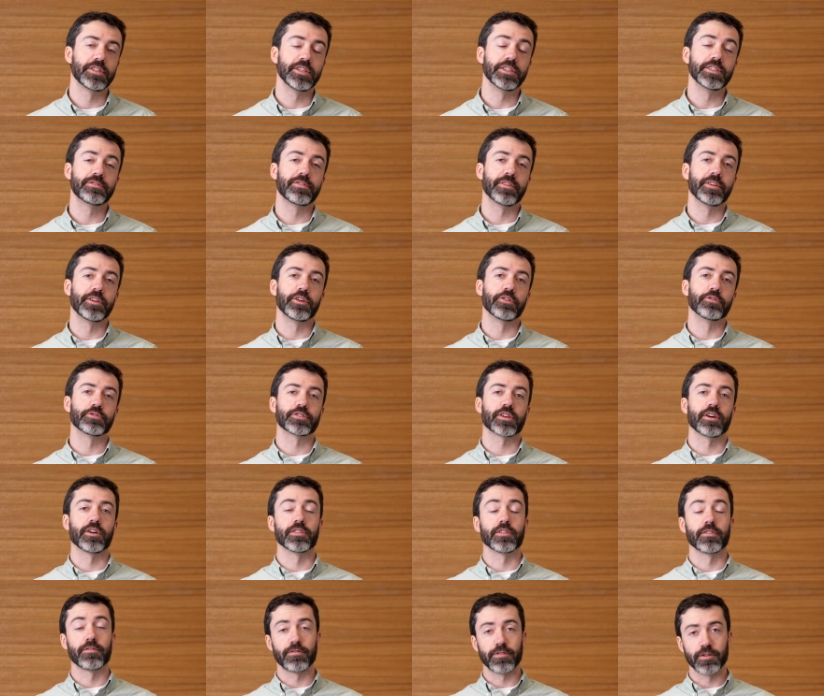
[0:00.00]
these videos
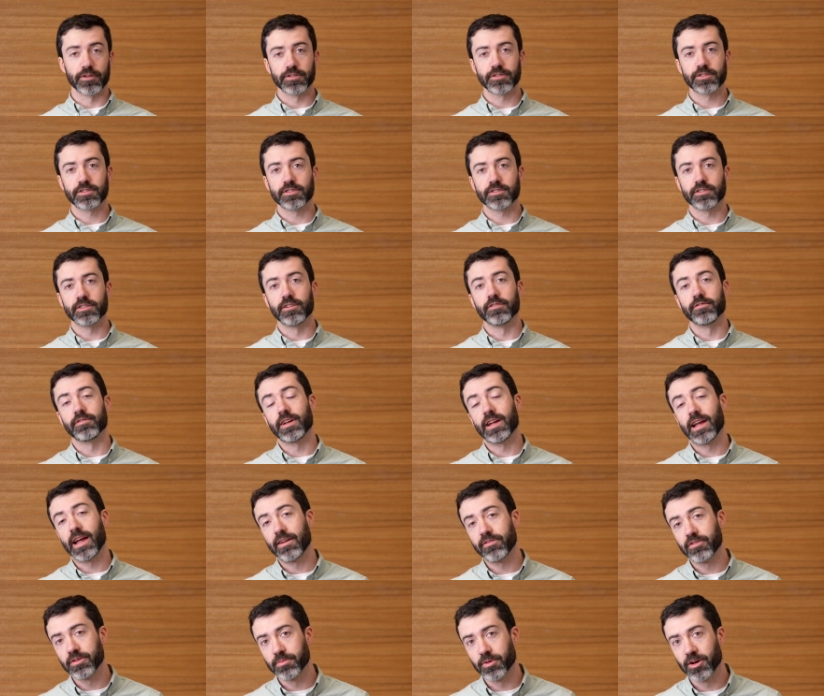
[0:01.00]
on the first of
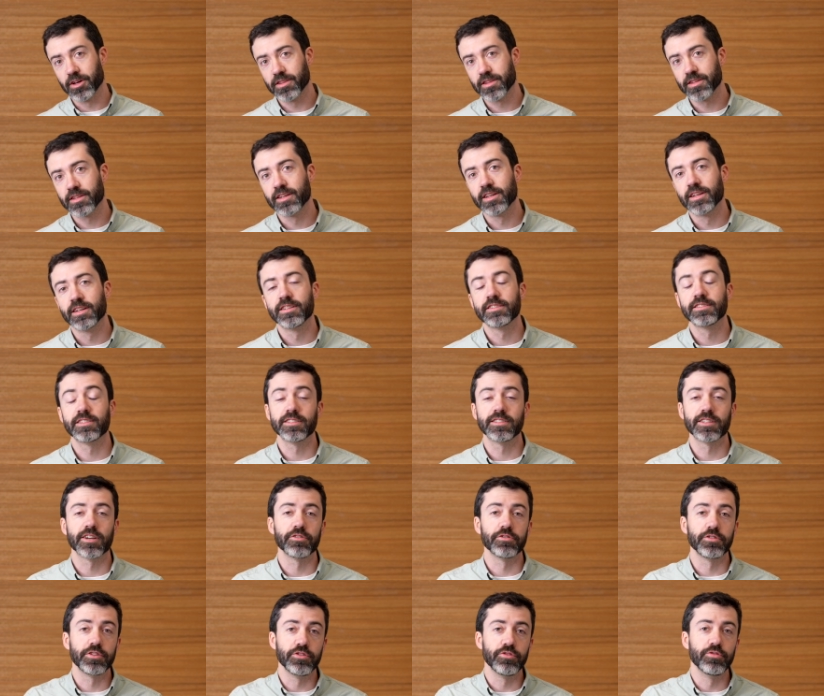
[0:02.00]
every month to
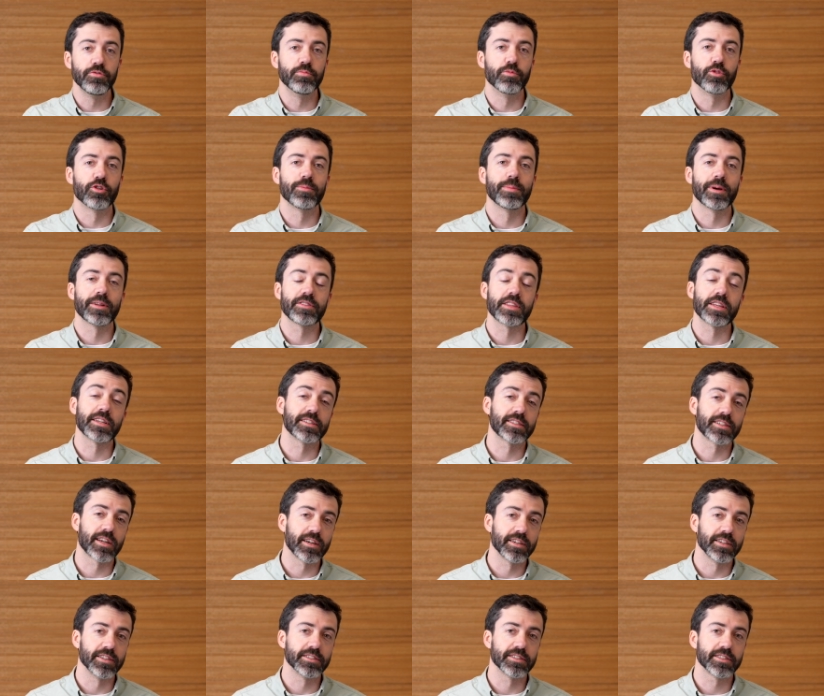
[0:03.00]
tell you more about the
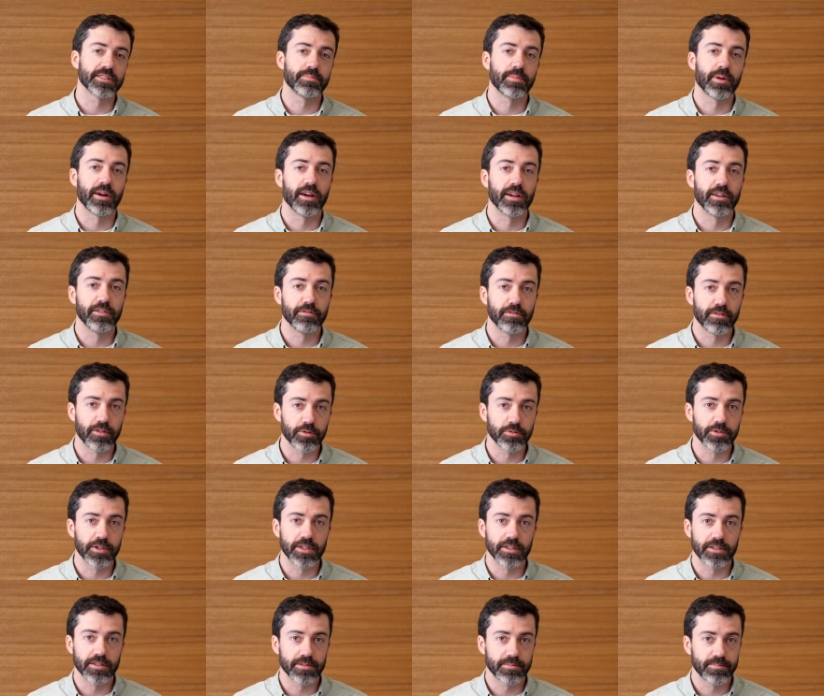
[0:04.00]
science behind
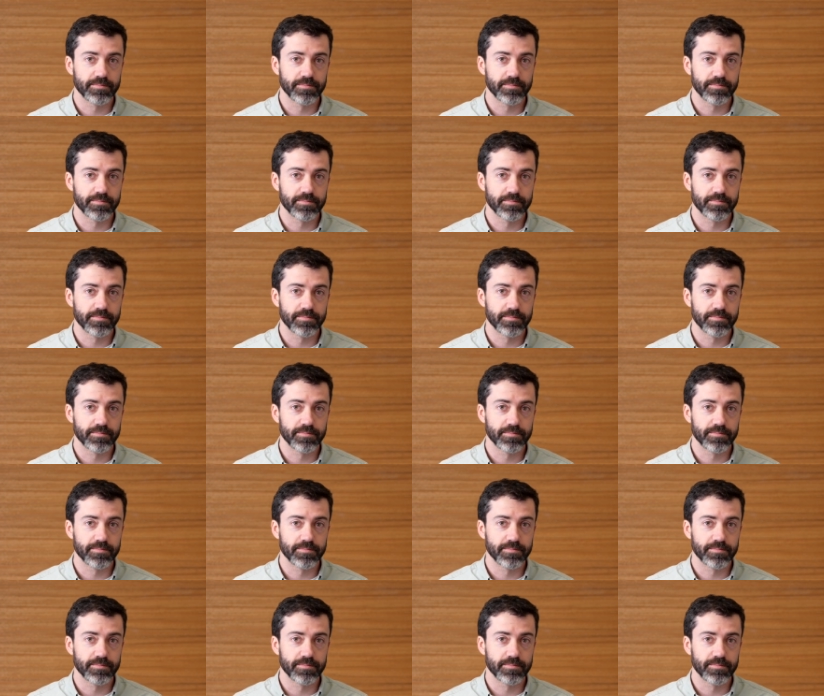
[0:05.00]
Foldit.